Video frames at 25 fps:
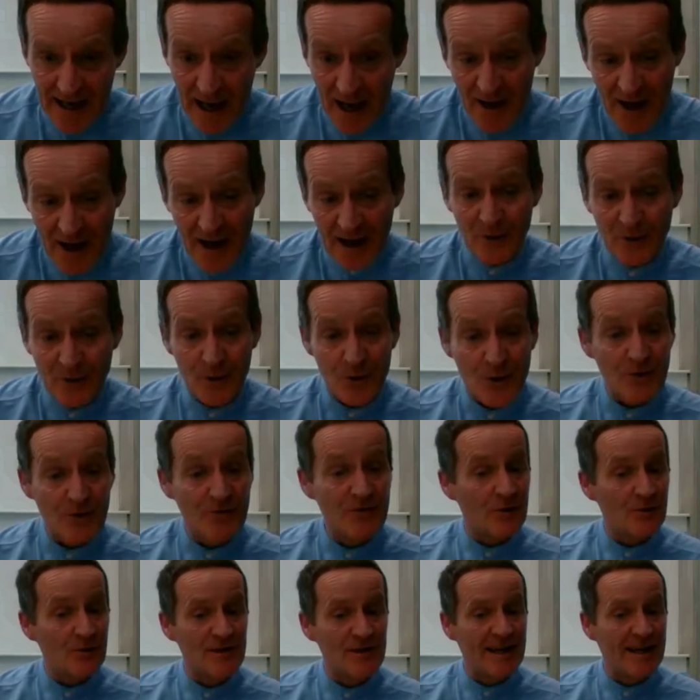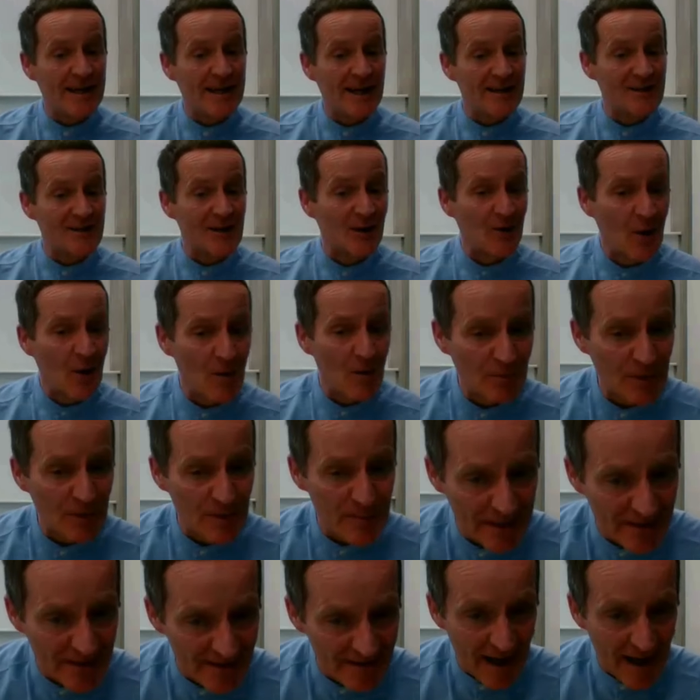And I don't know if you'll take it as a
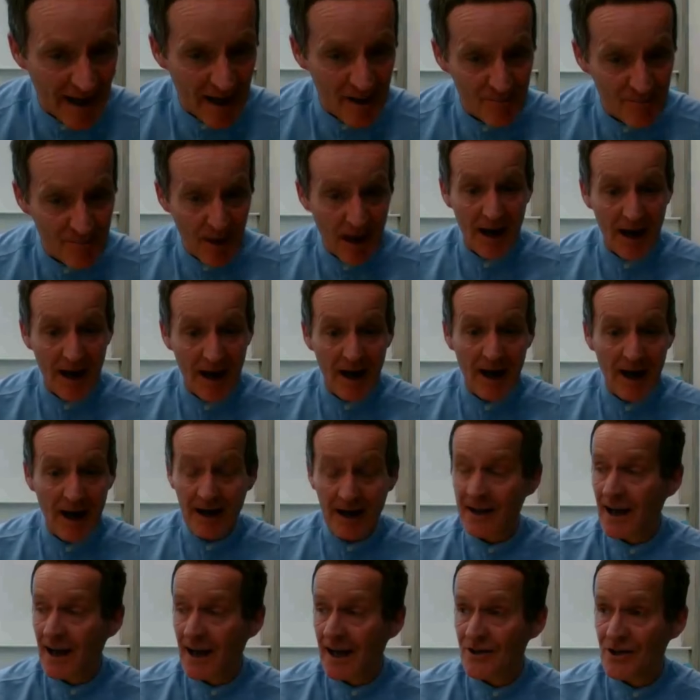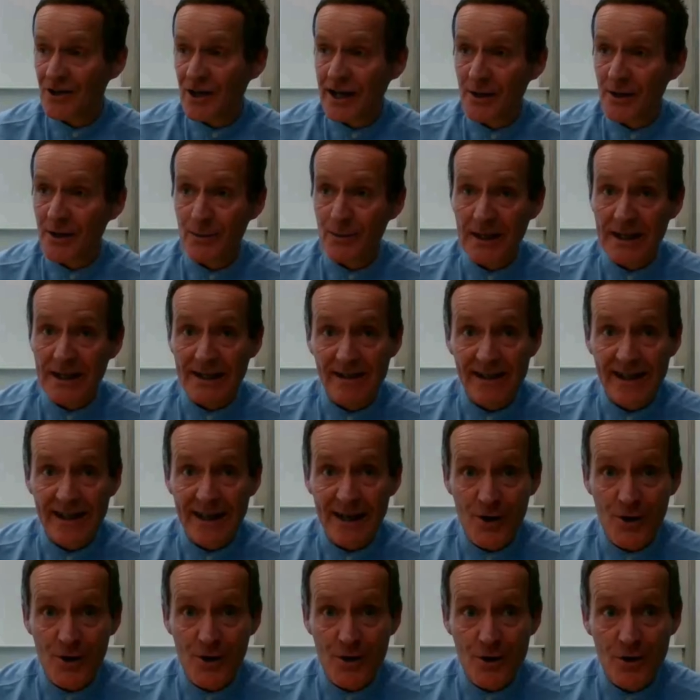compliment, Darren, but I genuinely
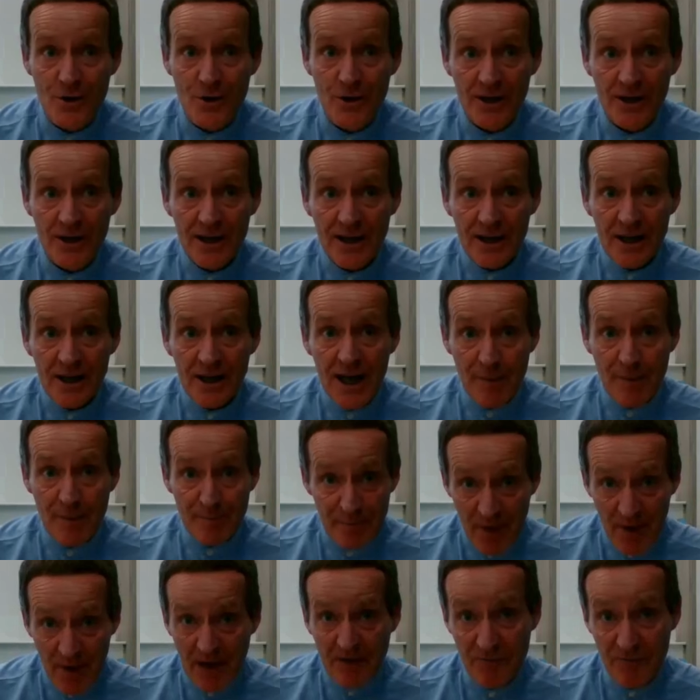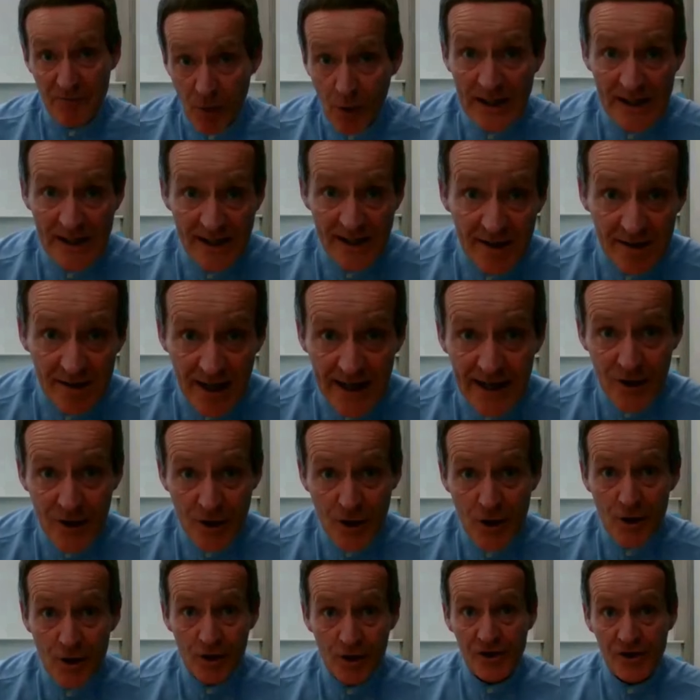see you and voices
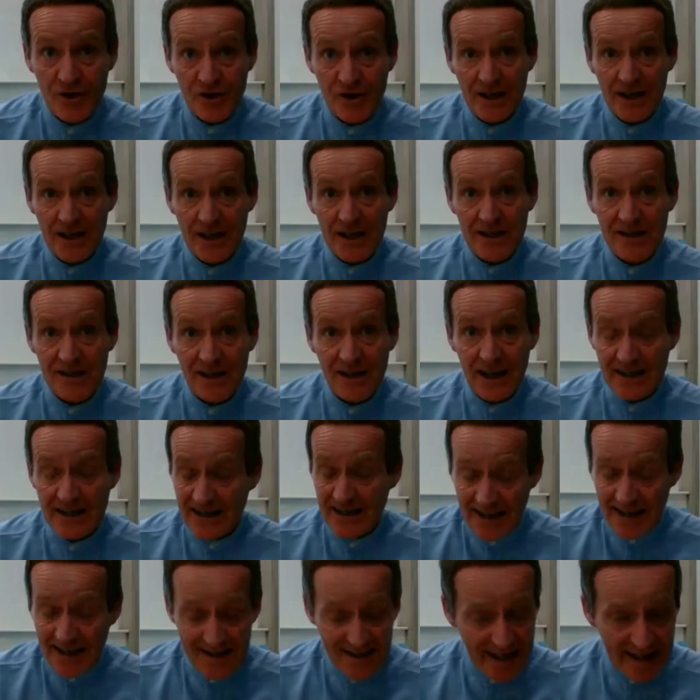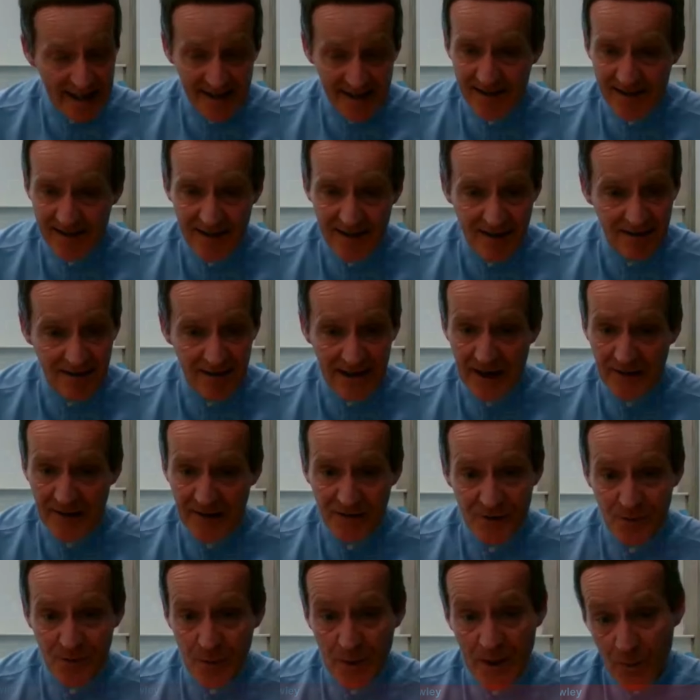like yours as assets to the
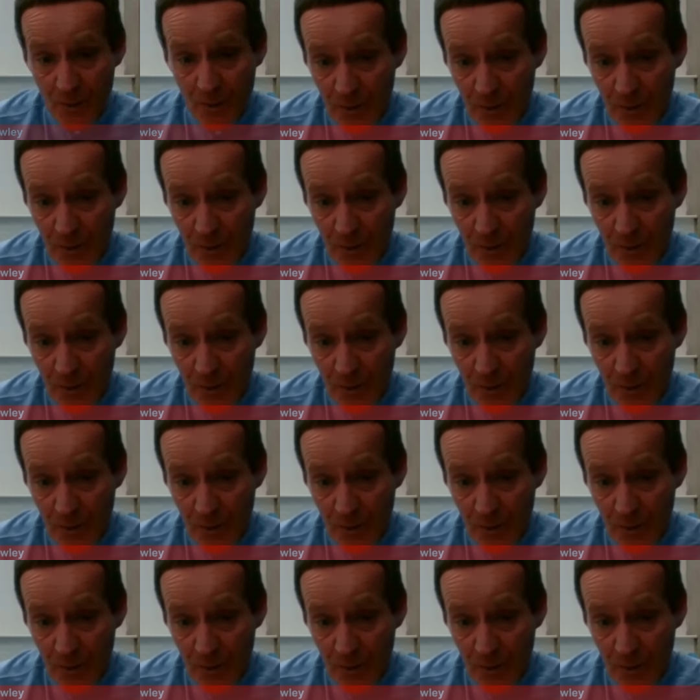left.